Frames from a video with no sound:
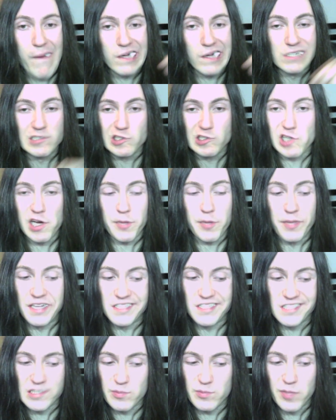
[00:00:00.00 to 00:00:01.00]
It's not
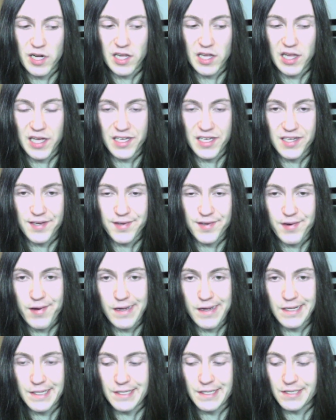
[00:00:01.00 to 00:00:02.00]
amazing, but I like it.
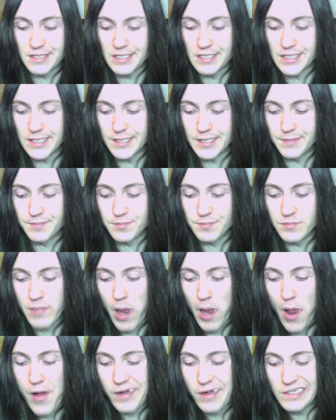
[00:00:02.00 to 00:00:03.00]
And
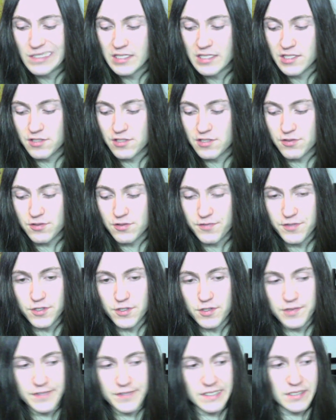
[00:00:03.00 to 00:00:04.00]
his review
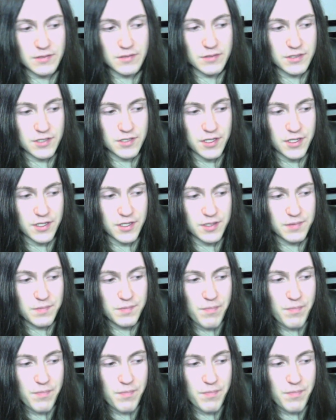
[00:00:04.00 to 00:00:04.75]
of it was good.